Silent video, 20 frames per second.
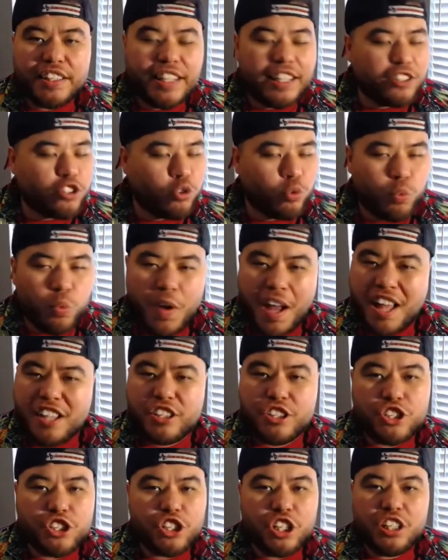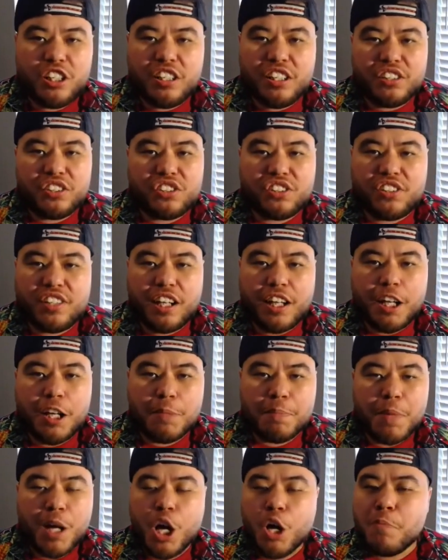Let's relish in this
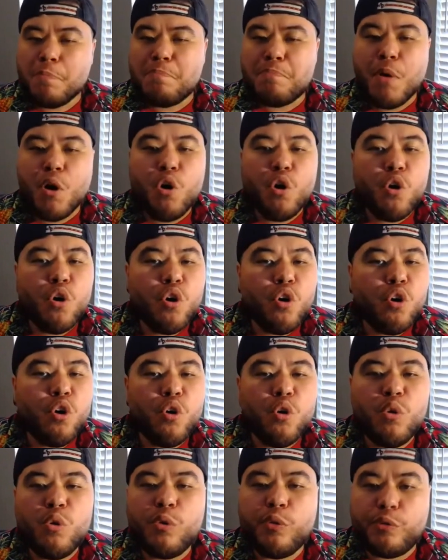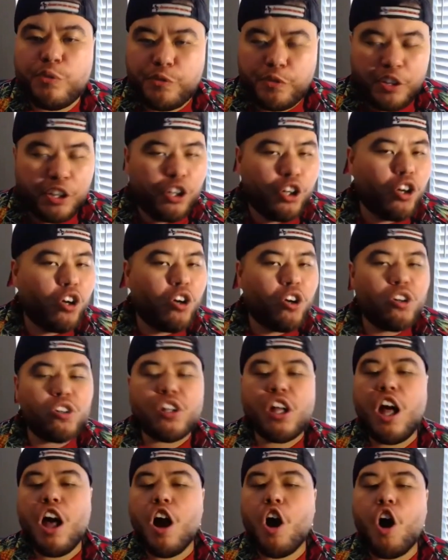dub.
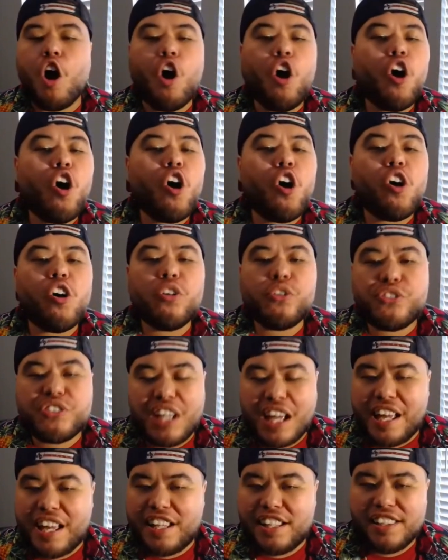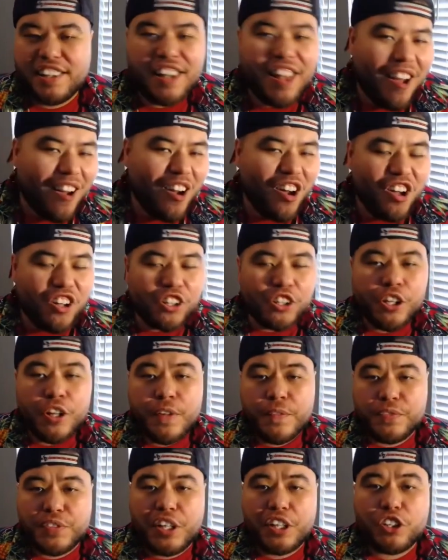Booville all day long.
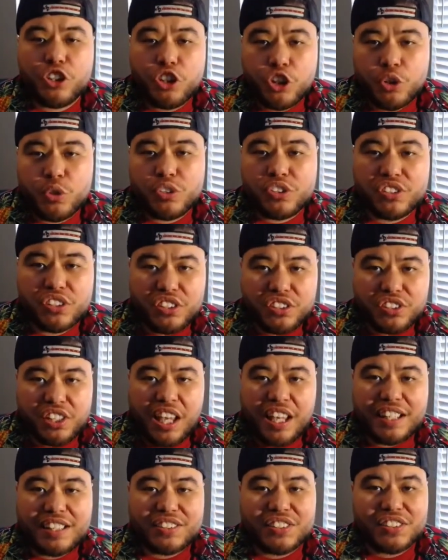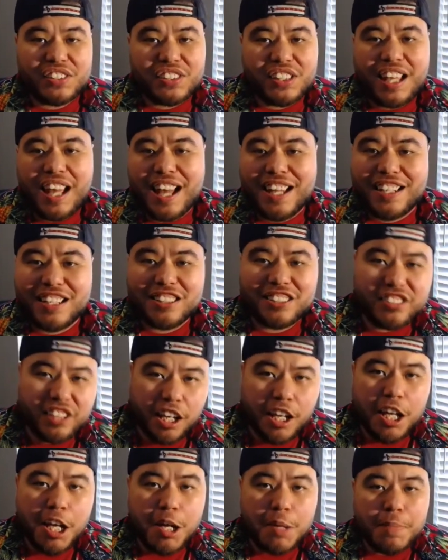The Houston Texans got a
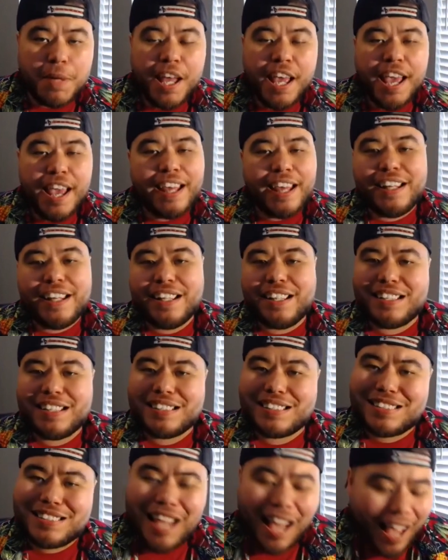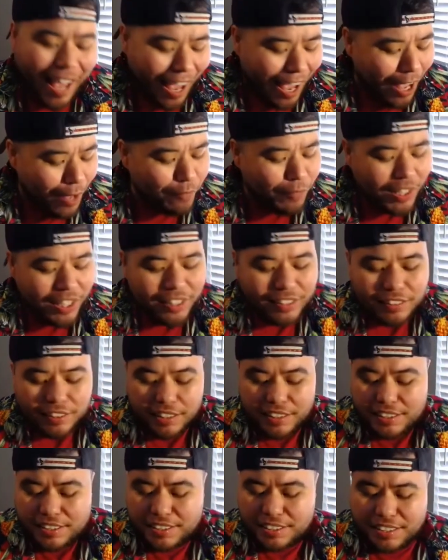dub, and it is time
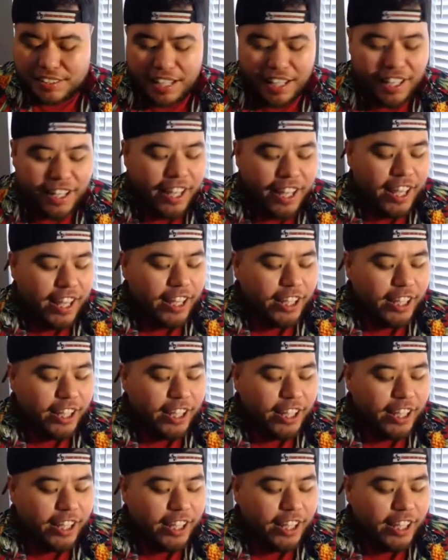to celebrate.